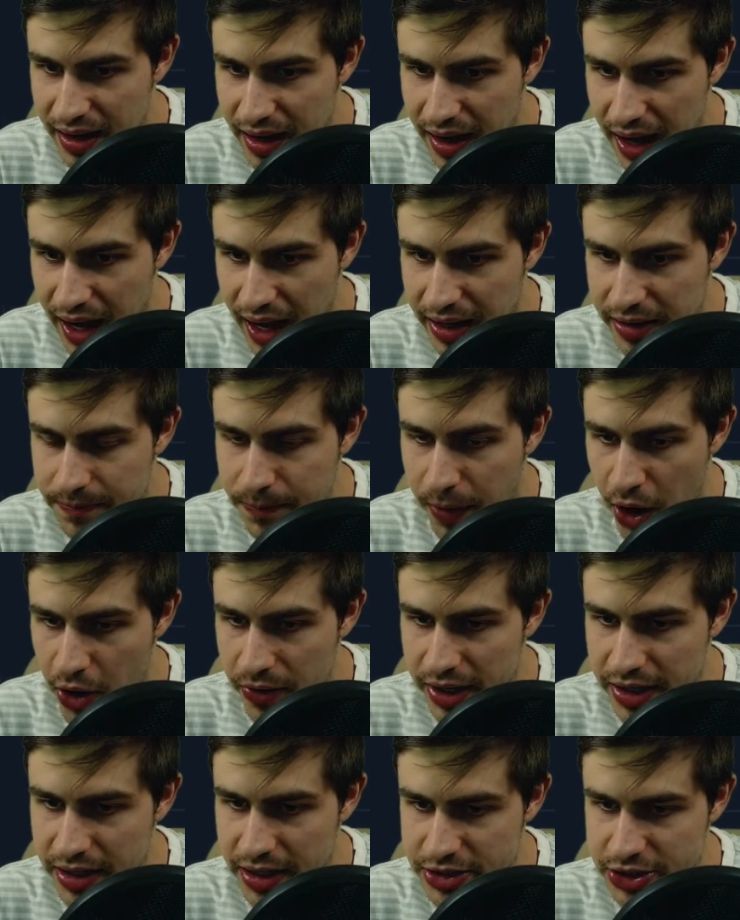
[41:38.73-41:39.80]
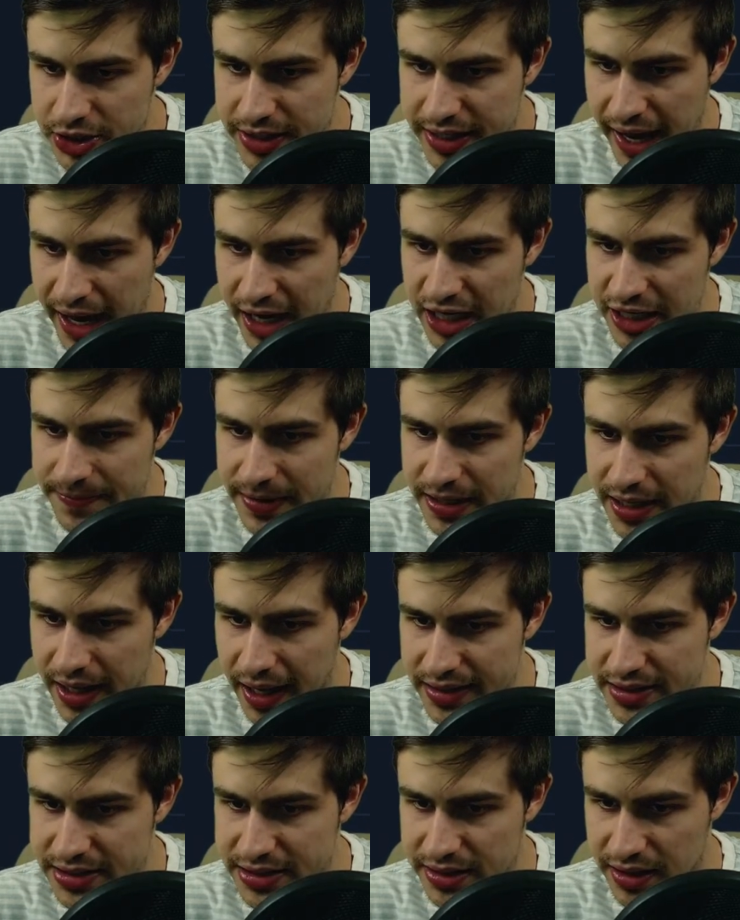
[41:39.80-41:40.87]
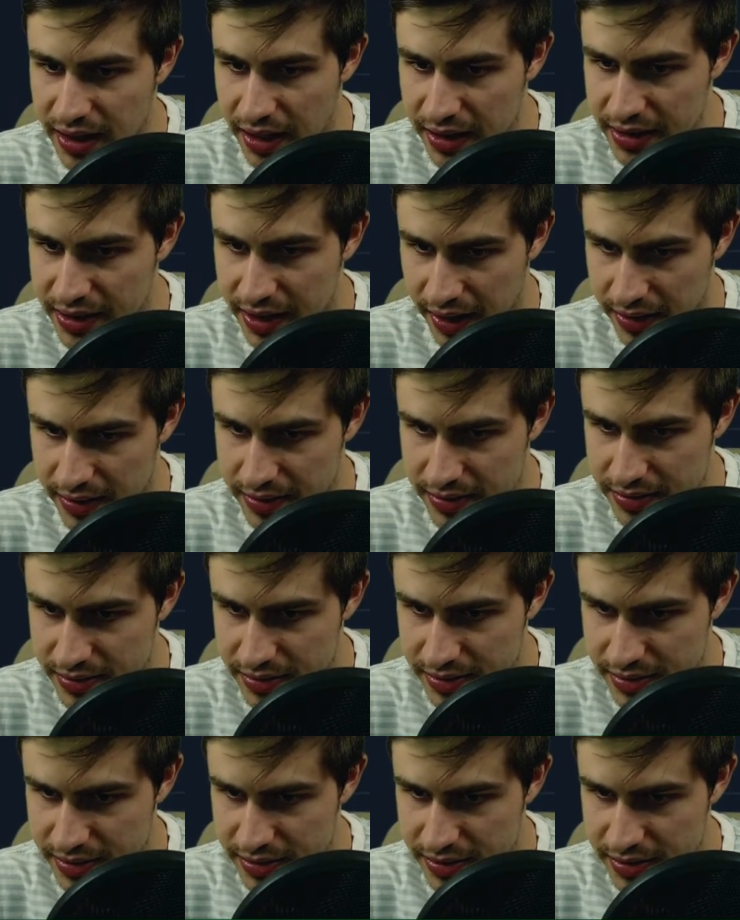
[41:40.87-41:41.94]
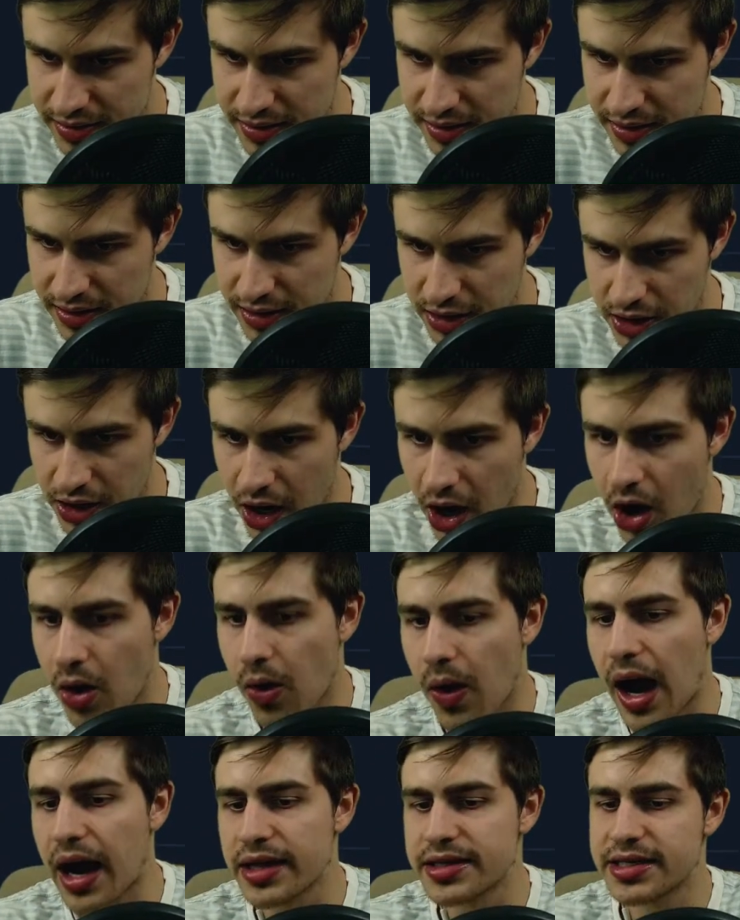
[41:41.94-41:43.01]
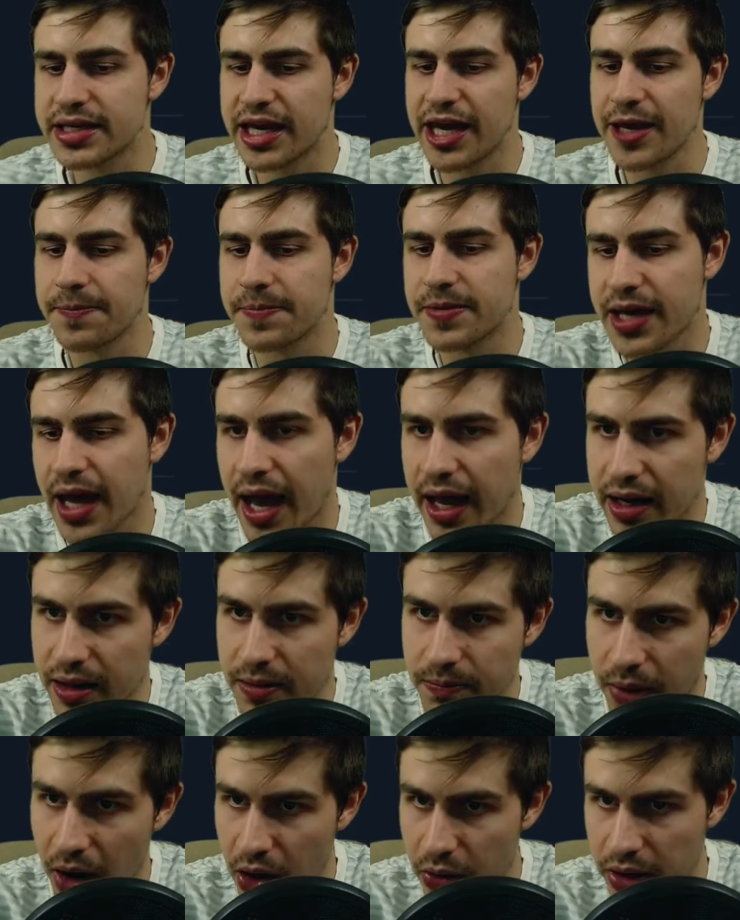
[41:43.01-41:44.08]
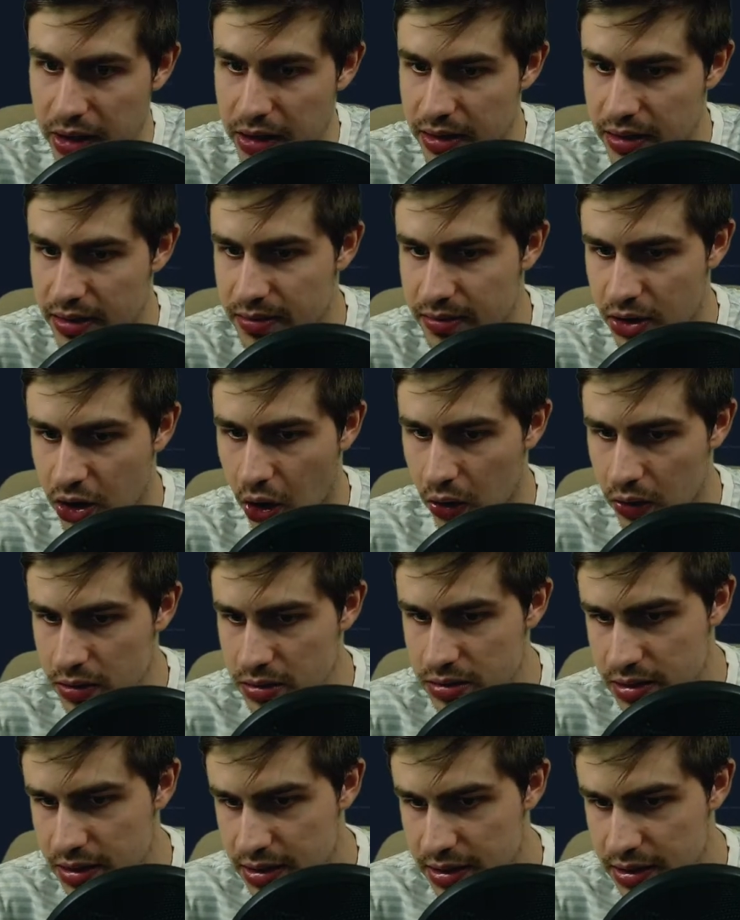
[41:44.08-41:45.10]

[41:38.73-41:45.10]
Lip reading: and Bowen to KDB and Solanke. No, I'd keep Kane and Bowen, Cole.